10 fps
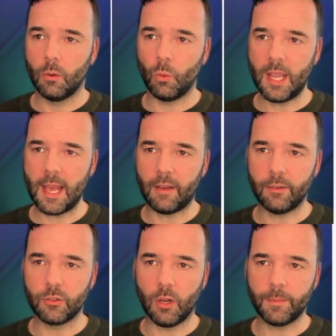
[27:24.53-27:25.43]
we have
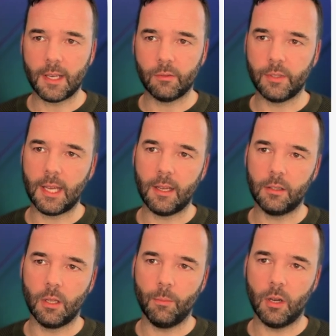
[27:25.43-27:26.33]
a drop down for that,
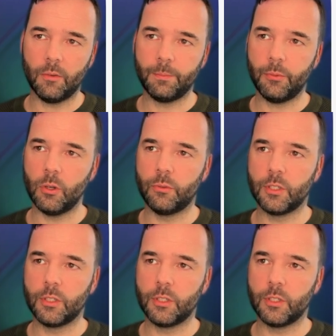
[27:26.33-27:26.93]
number of proofs.